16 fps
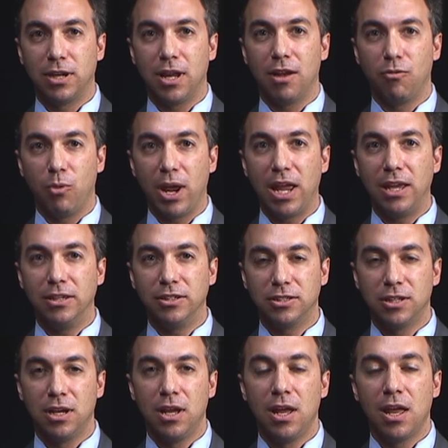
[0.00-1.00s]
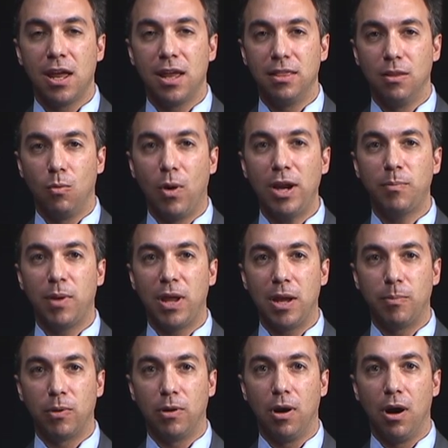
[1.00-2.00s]
that I raise in the white
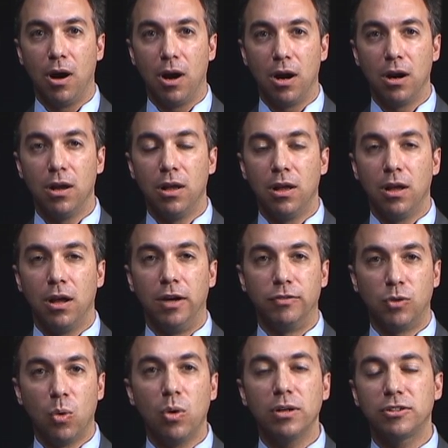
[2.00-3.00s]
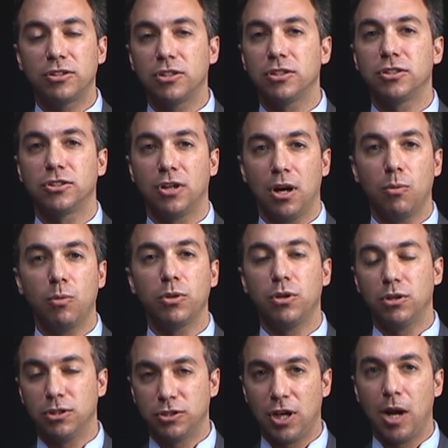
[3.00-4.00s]
paper are, of course, start with
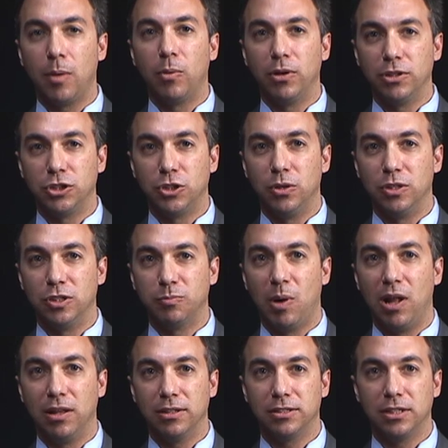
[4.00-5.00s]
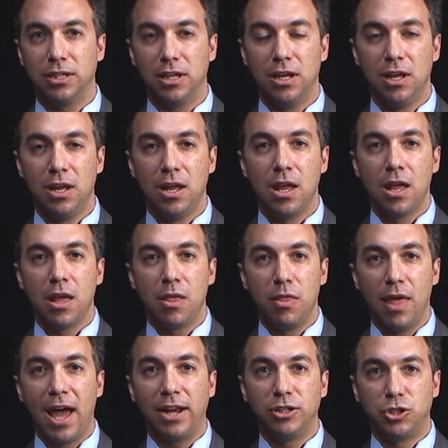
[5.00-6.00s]
your cyber insurance policy.
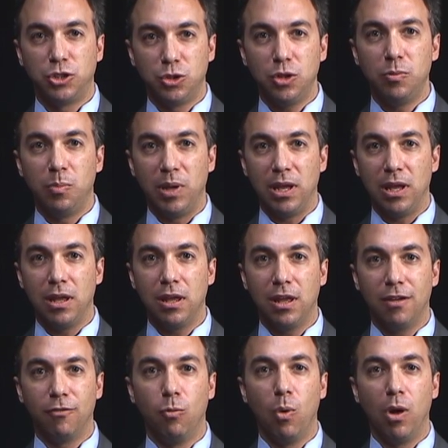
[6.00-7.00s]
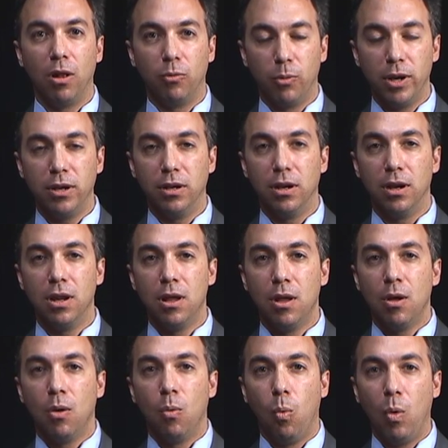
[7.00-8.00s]
That should be, if well written,
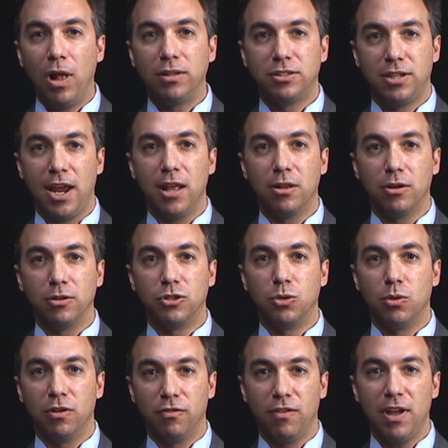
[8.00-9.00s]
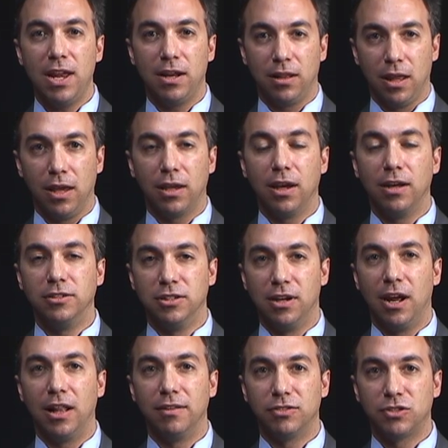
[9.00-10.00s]
well tailored to an event like a
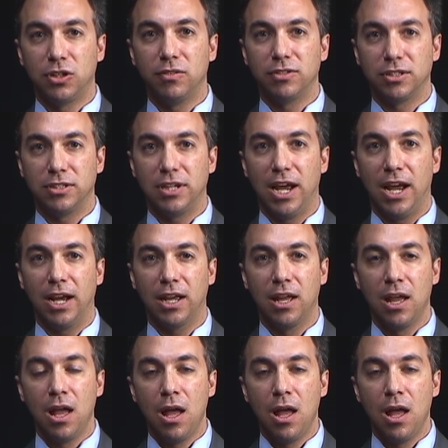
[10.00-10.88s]
denial of service attack.